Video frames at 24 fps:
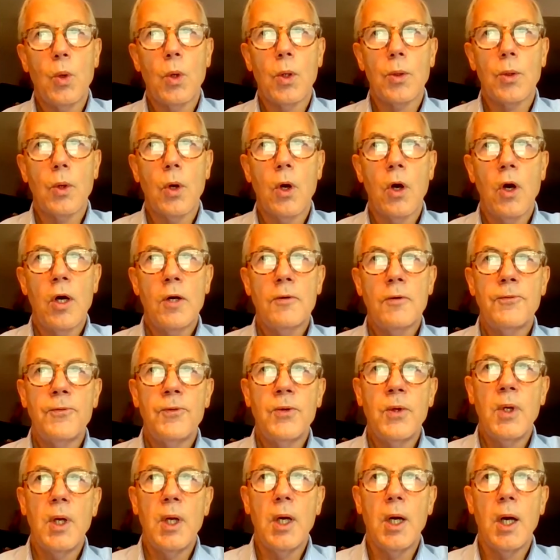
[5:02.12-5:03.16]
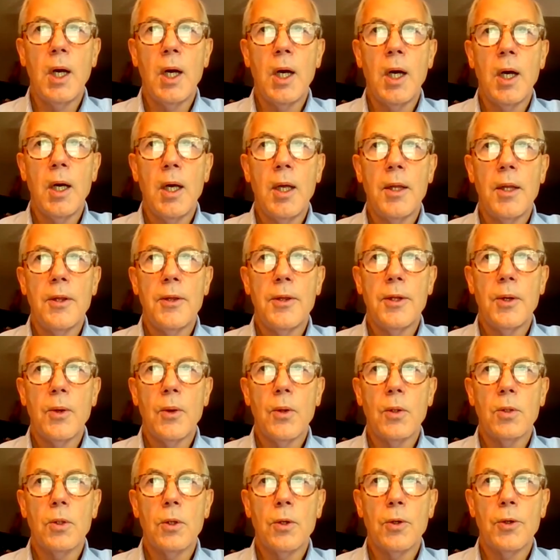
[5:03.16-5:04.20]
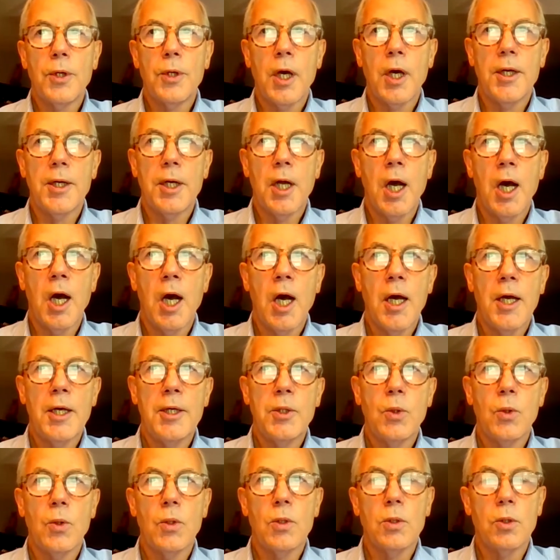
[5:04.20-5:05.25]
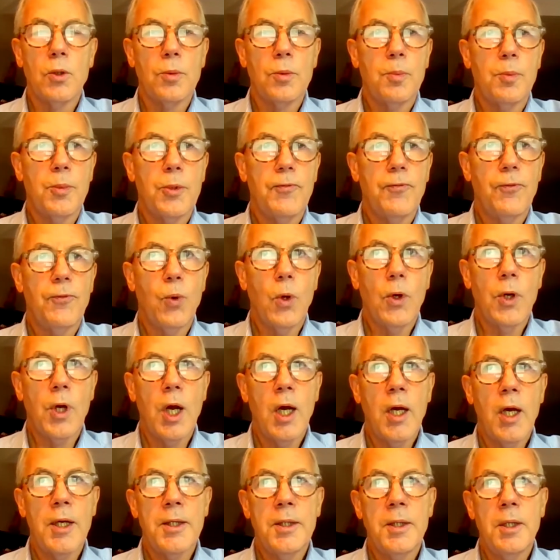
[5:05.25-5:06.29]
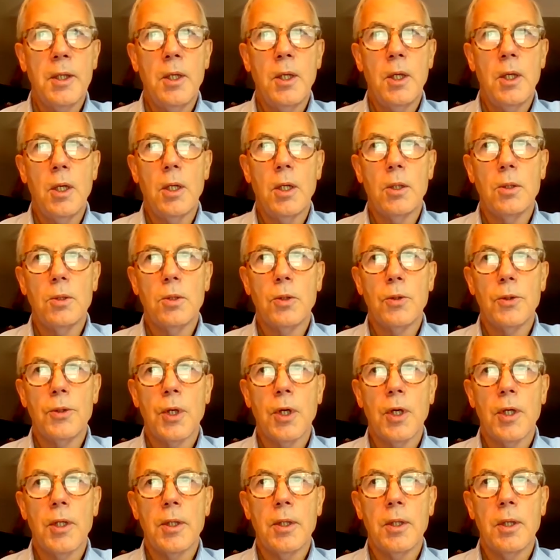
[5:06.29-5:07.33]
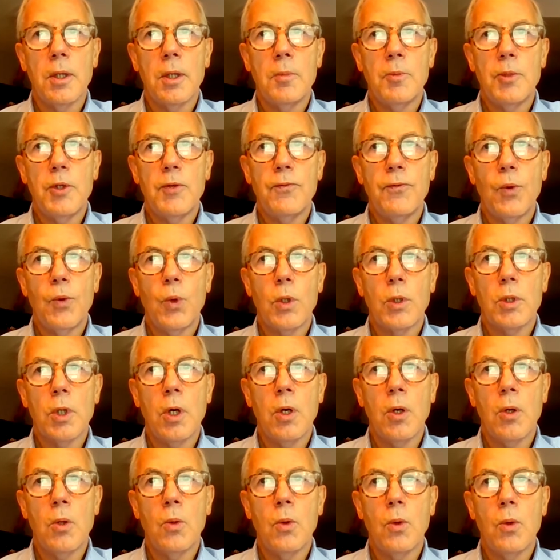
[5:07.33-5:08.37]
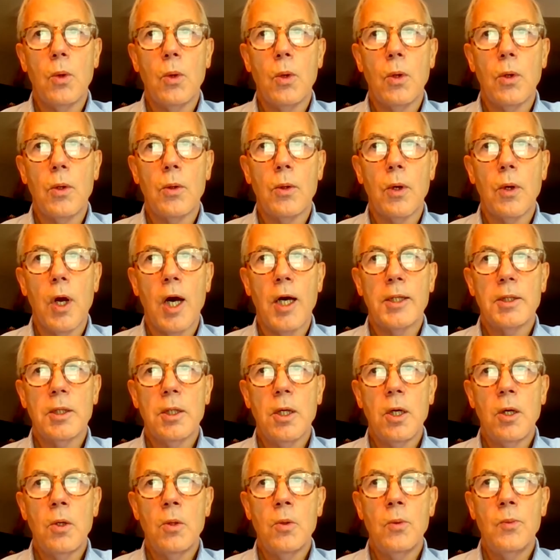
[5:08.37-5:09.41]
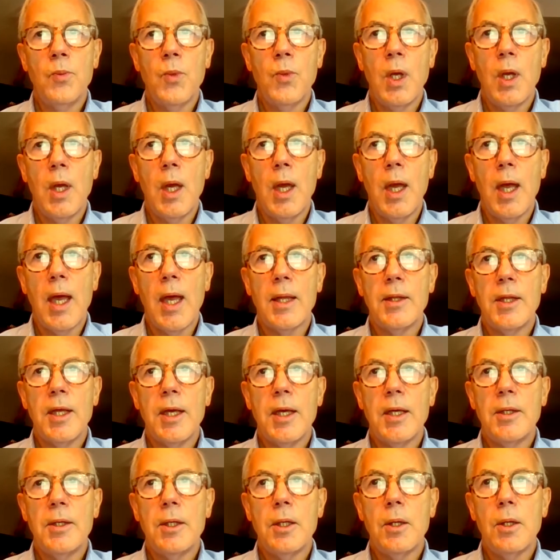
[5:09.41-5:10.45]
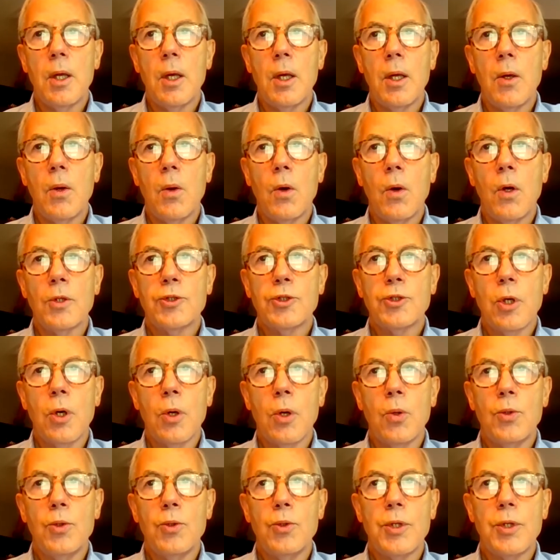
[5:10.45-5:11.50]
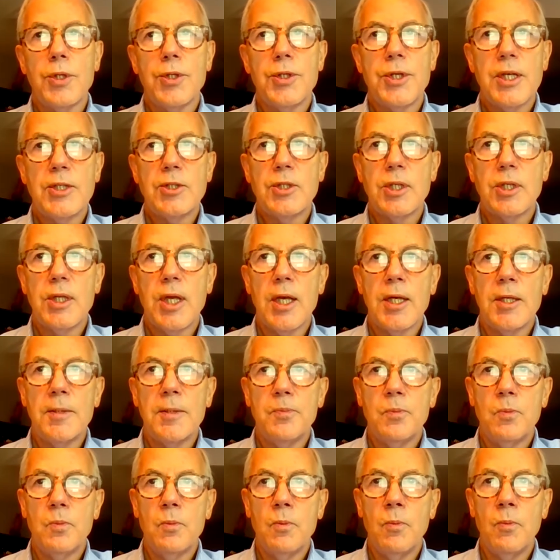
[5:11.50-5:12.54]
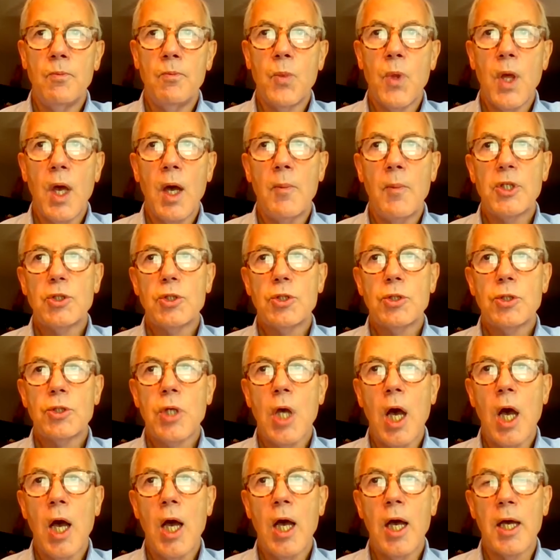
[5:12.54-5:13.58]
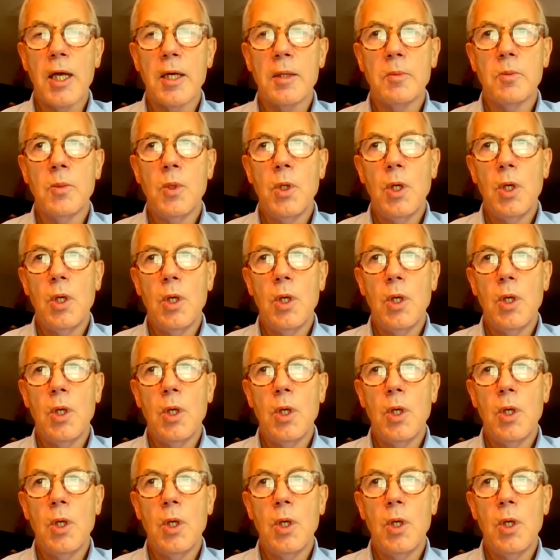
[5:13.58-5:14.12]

or off. They're alert on high or alert before high. alert on before low or on low. And then also you can designate how much time